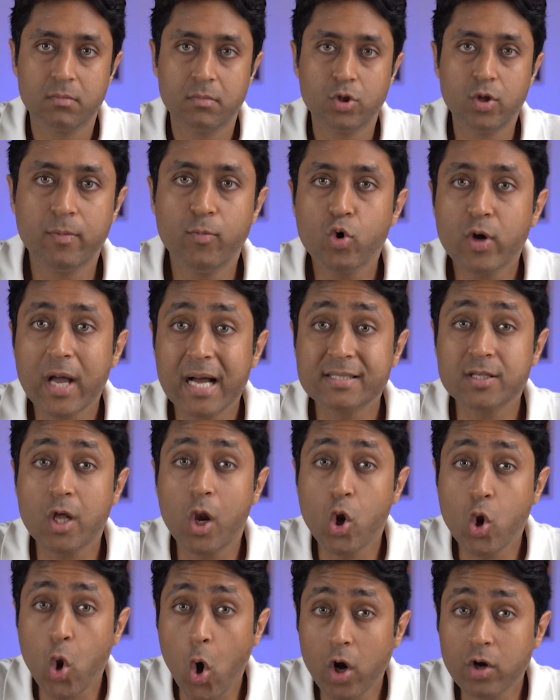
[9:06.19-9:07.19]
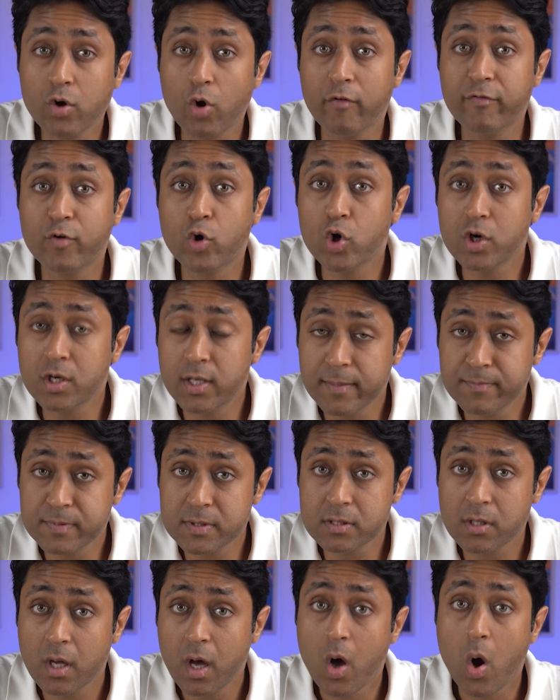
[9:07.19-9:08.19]
The book has a lot of good
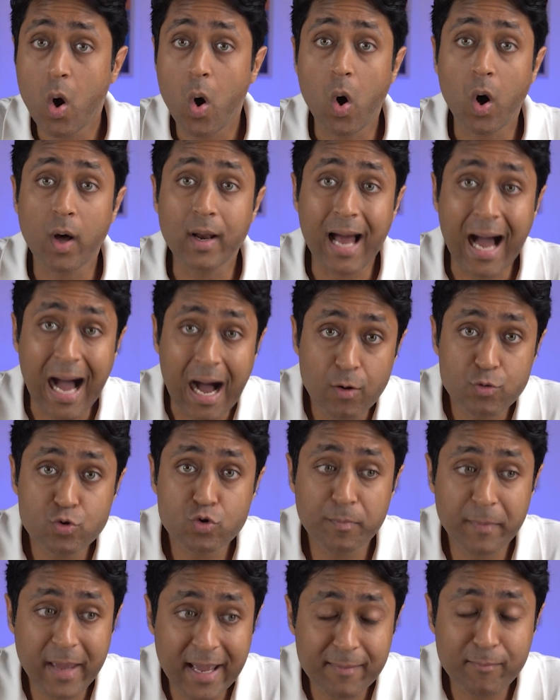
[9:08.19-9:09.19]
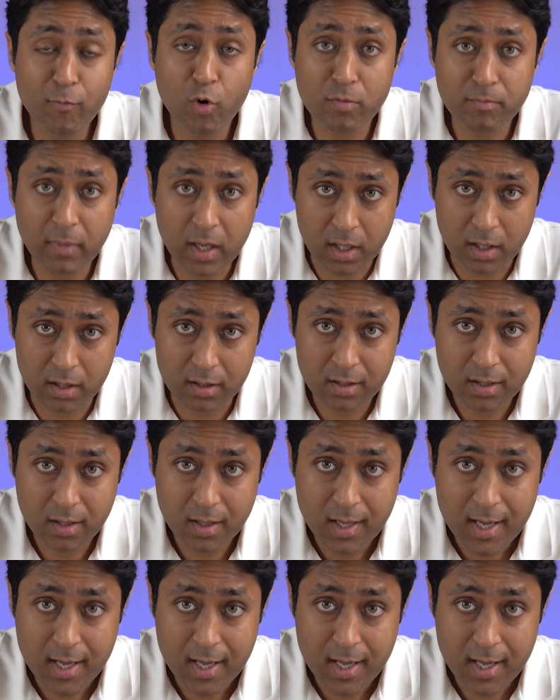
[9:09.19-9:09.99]
tips on how to make more money.